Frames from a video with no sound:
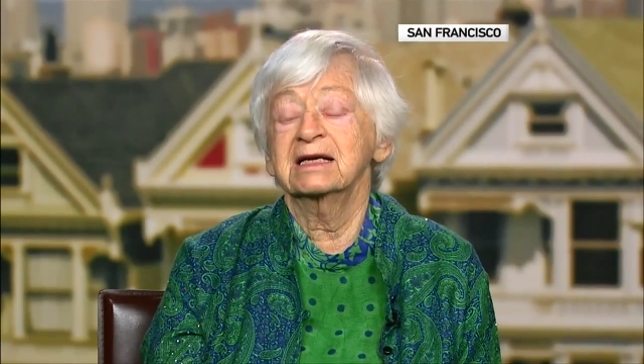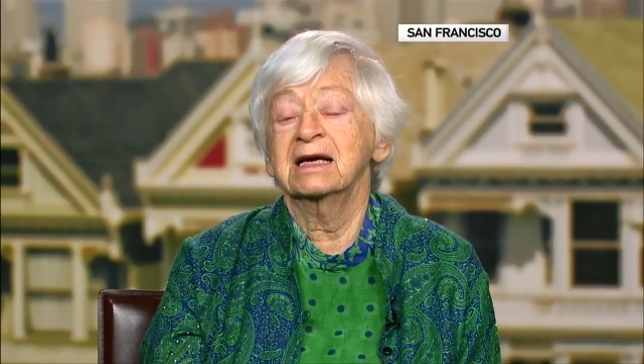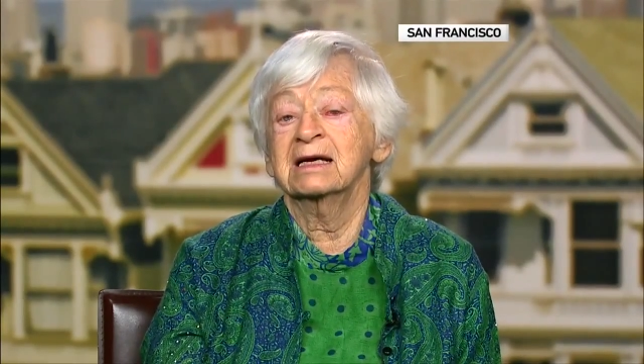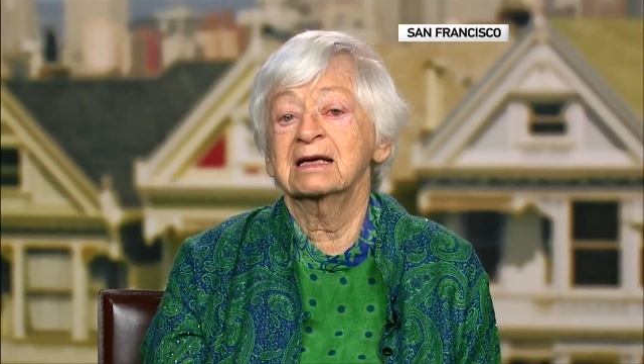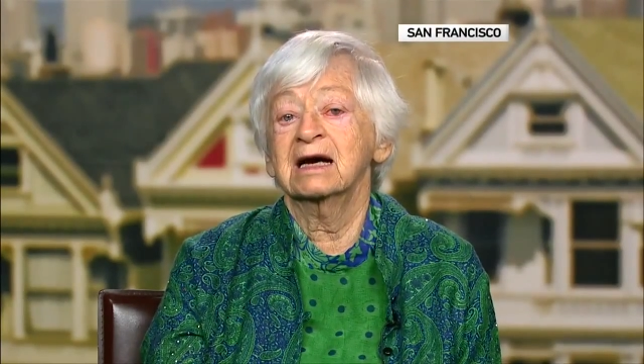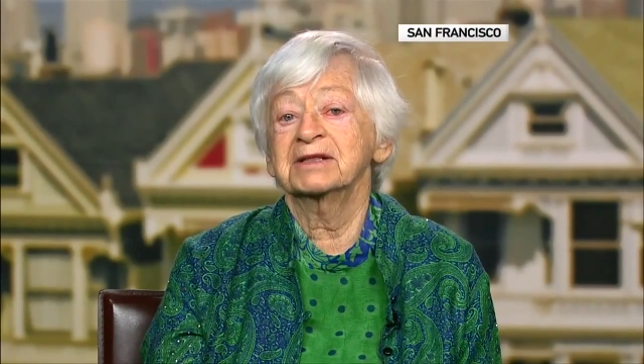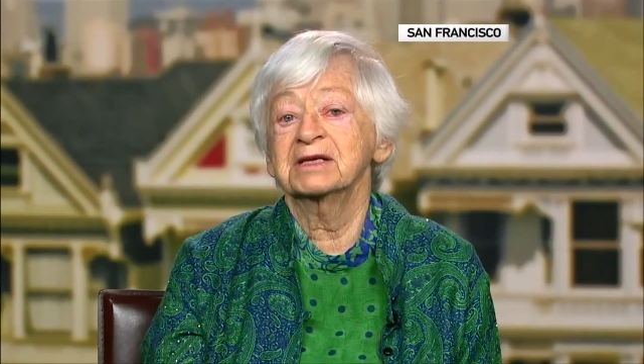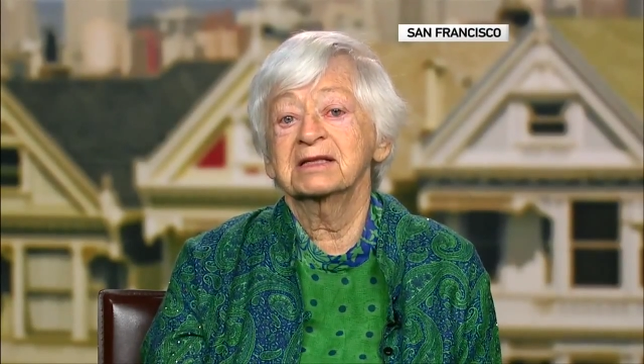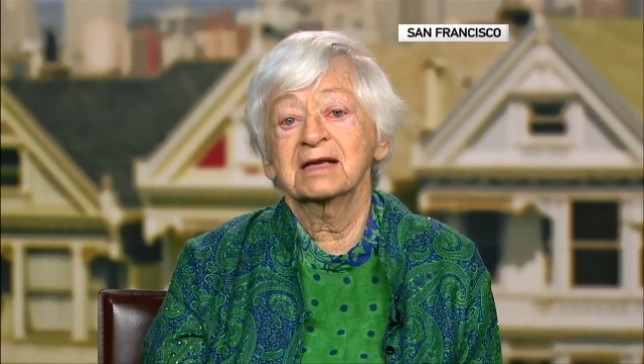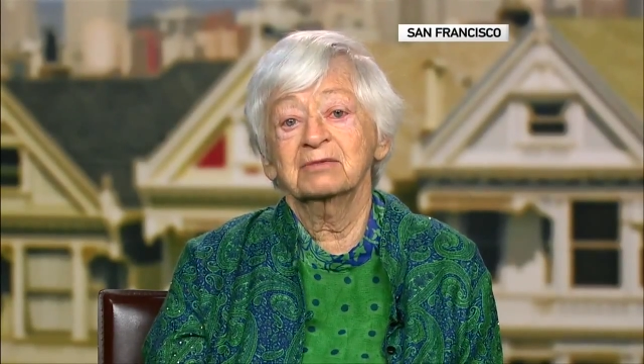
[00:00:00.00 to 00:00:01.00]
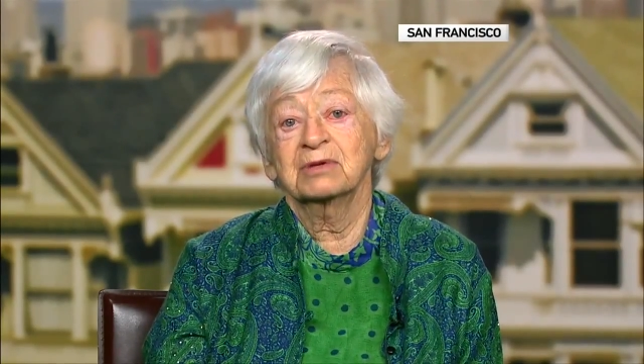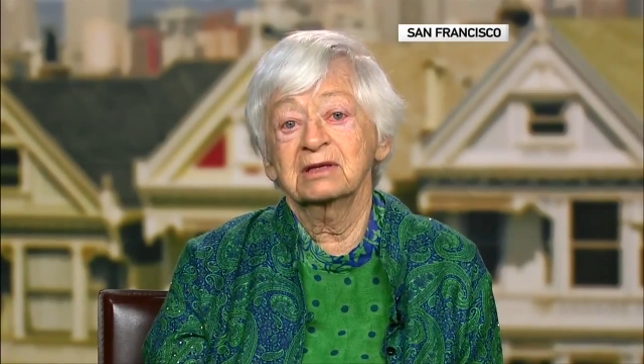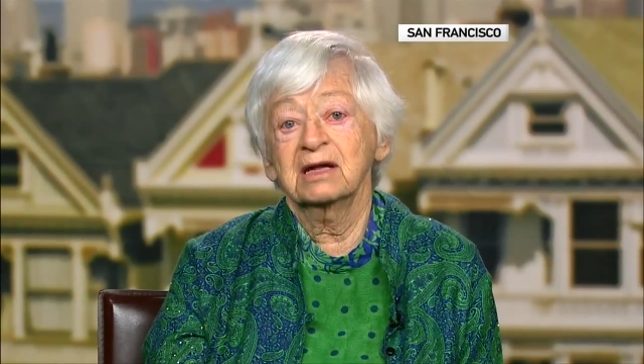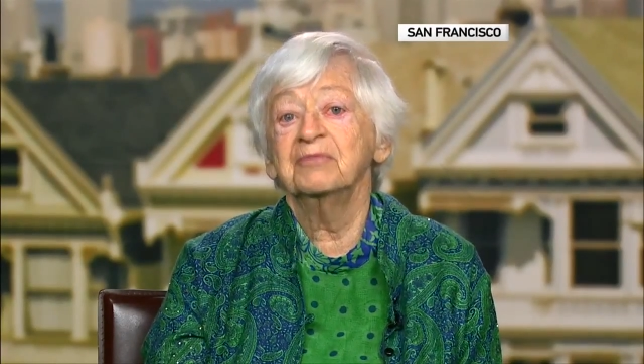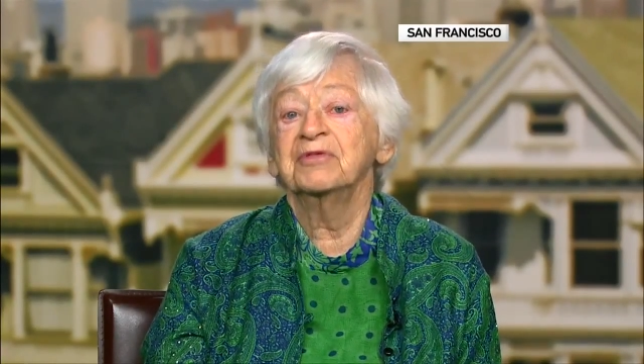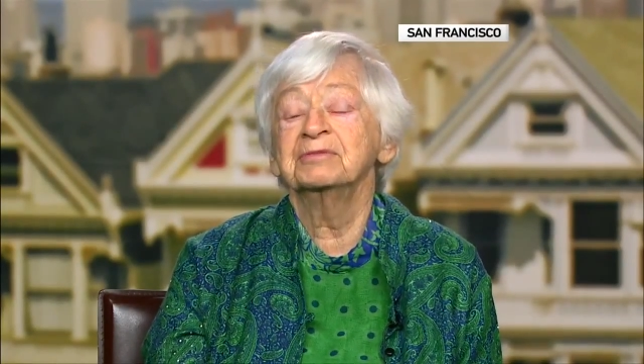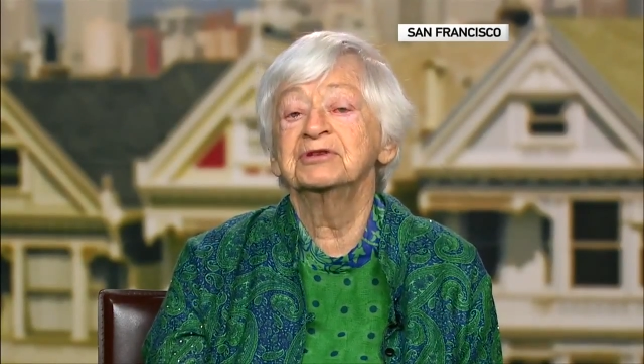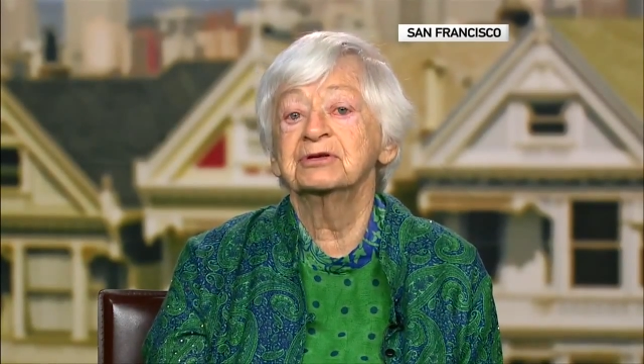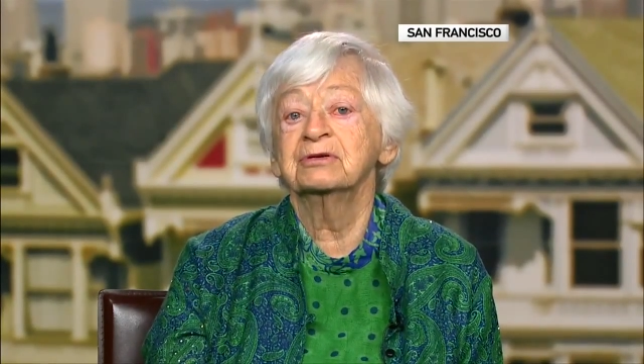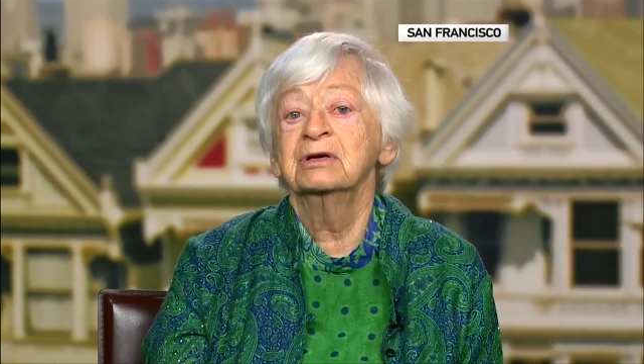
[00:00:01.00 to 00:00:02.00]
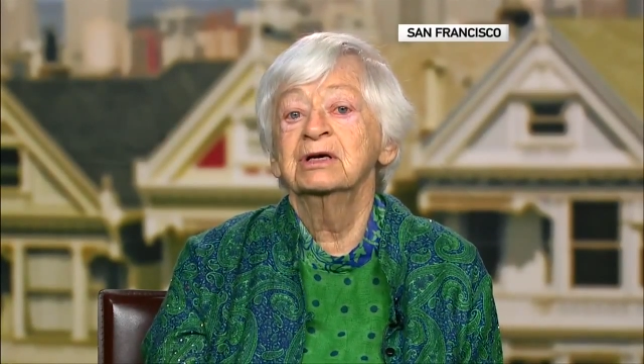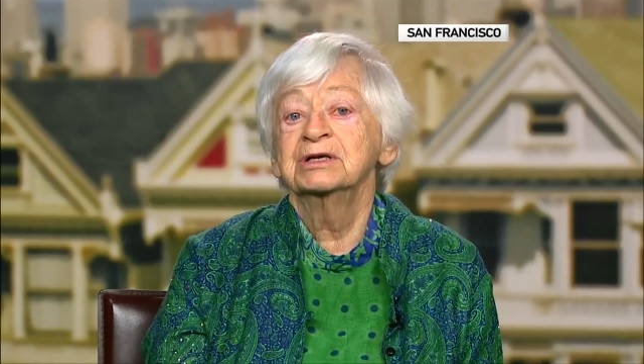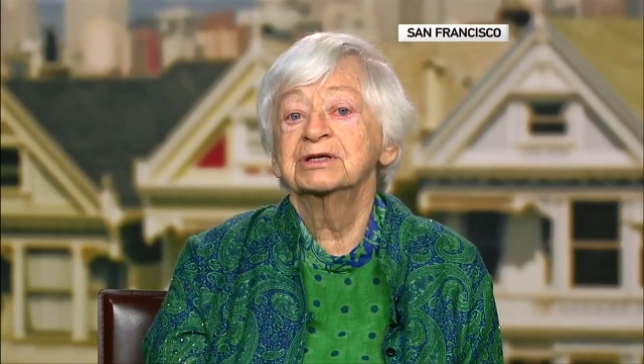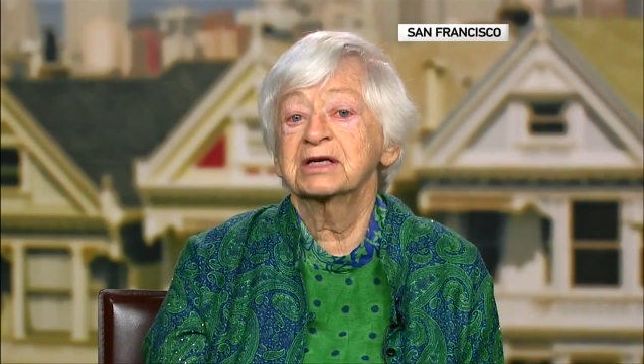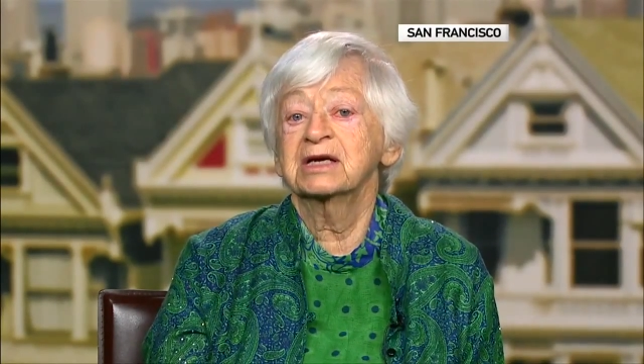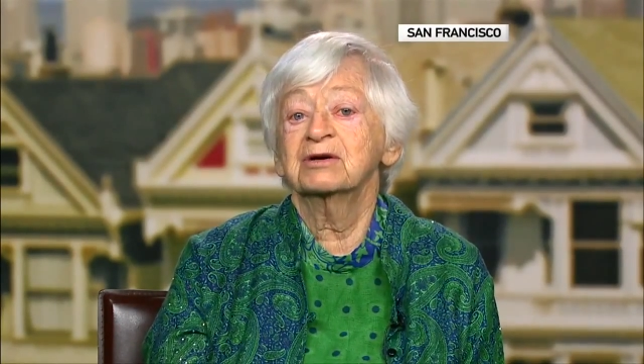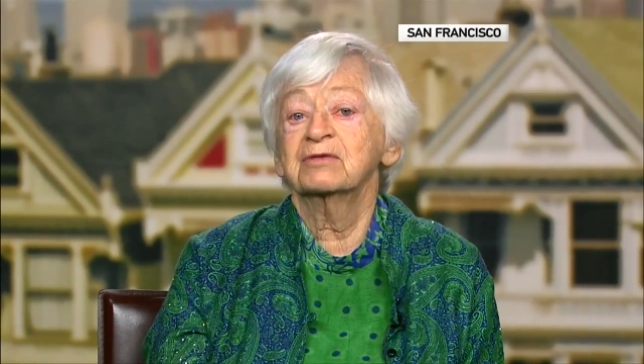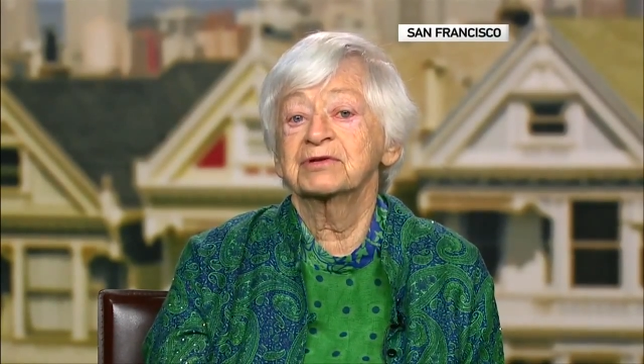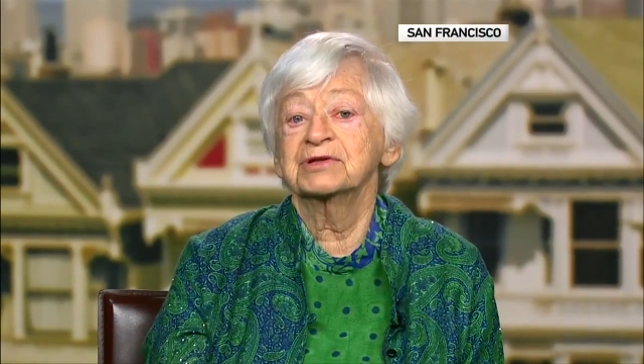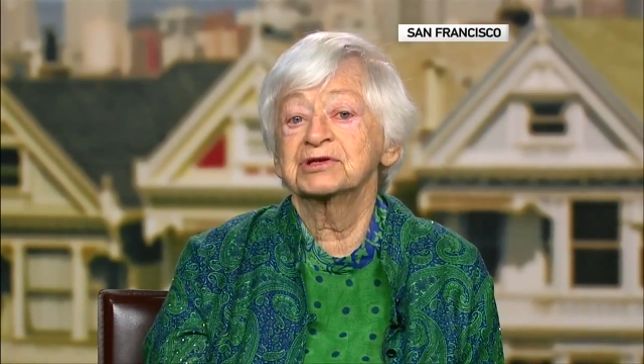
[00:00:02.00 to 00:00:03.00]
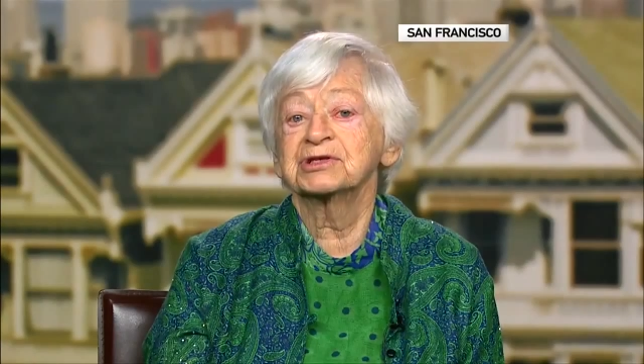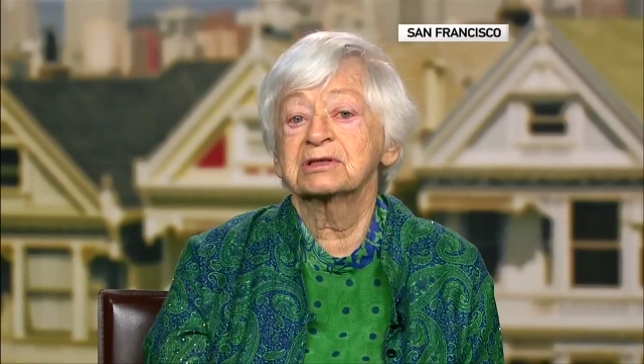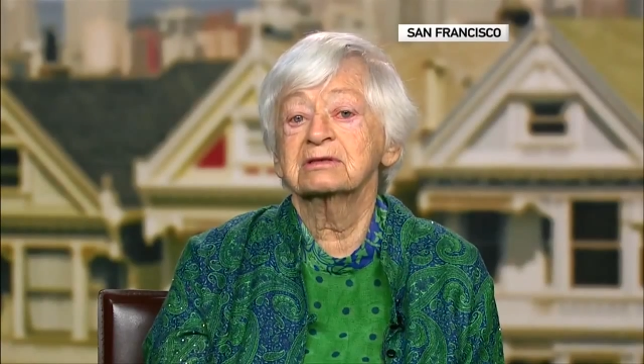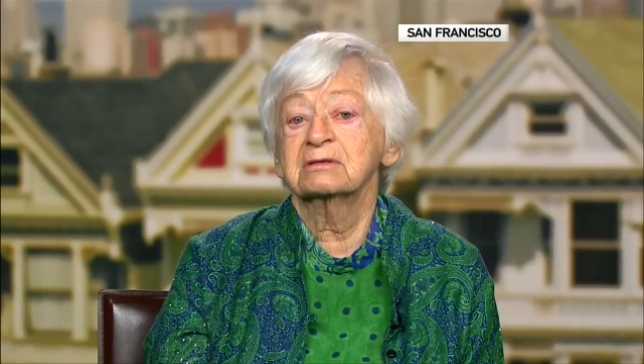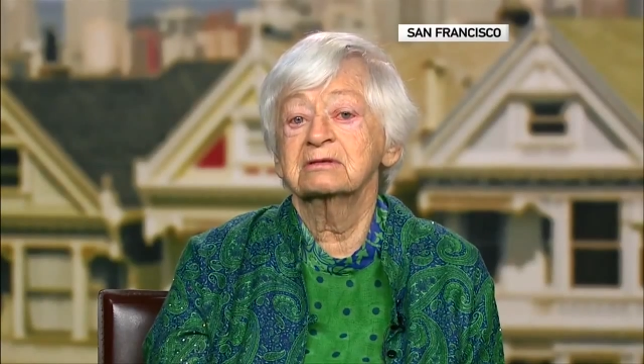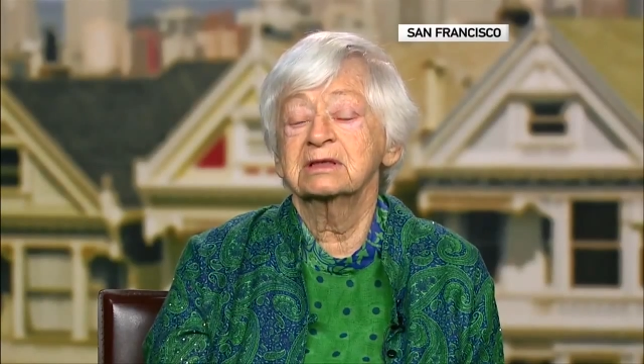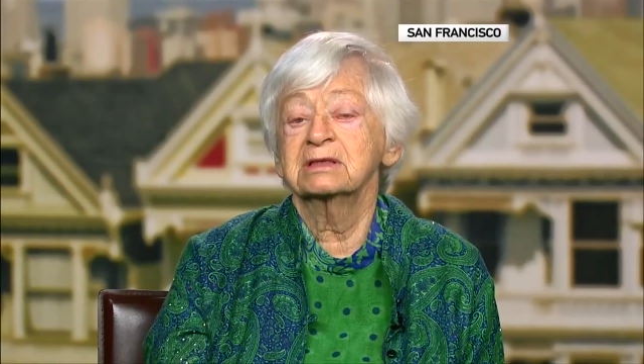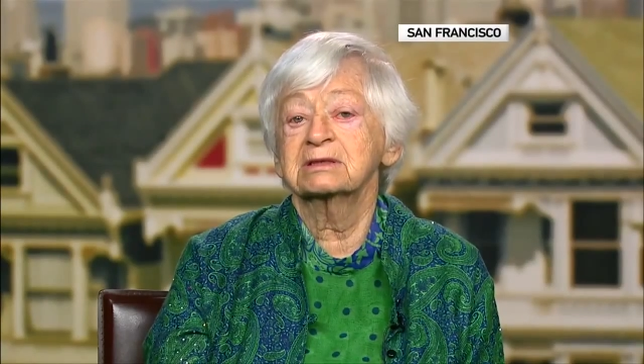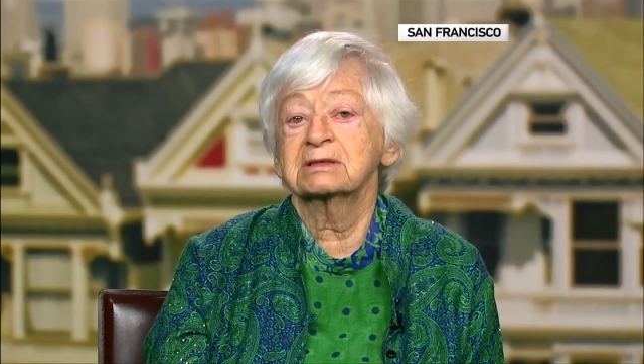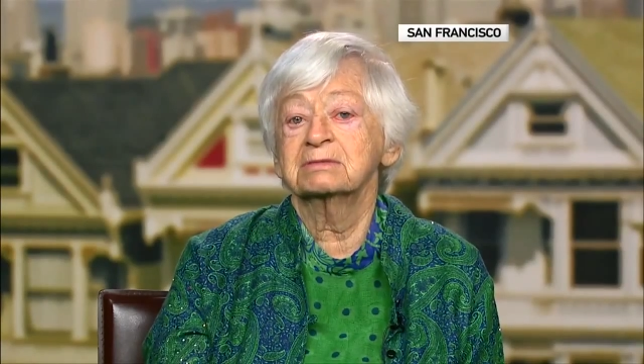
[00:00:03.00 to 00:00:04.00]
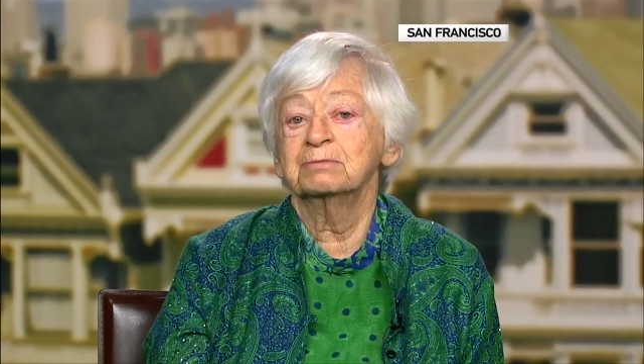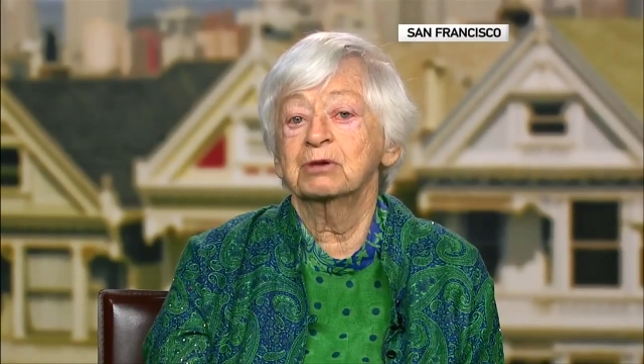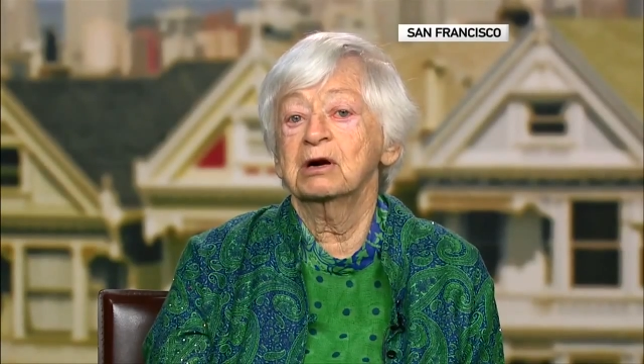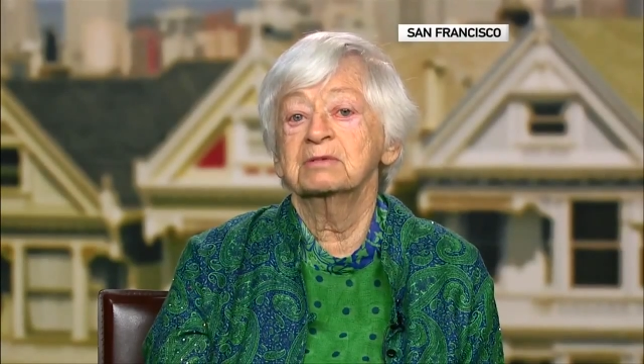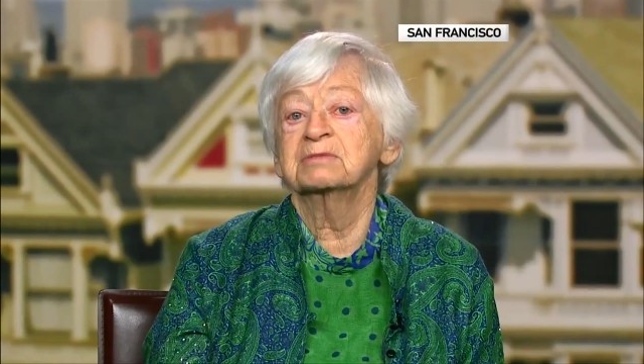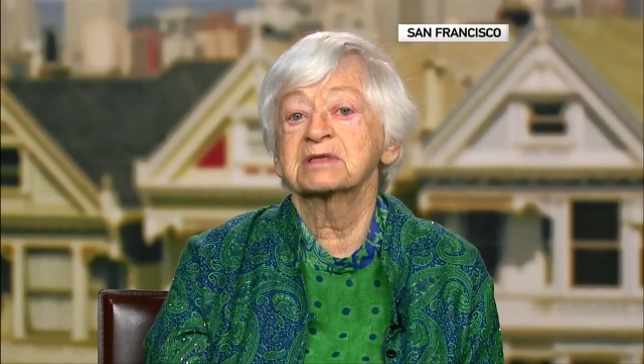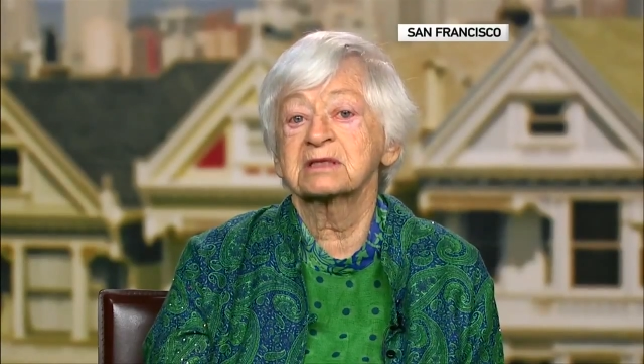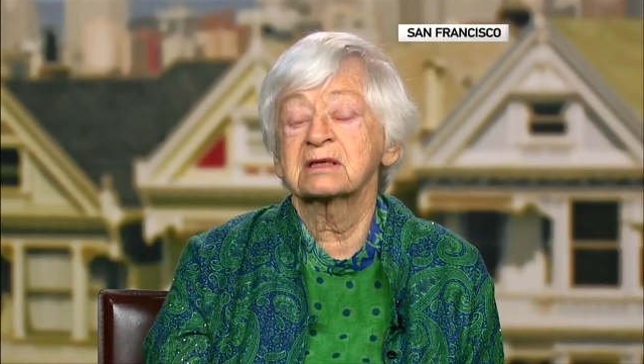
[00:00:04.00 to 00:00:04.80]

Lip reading: and I think that will help them to get over these problems.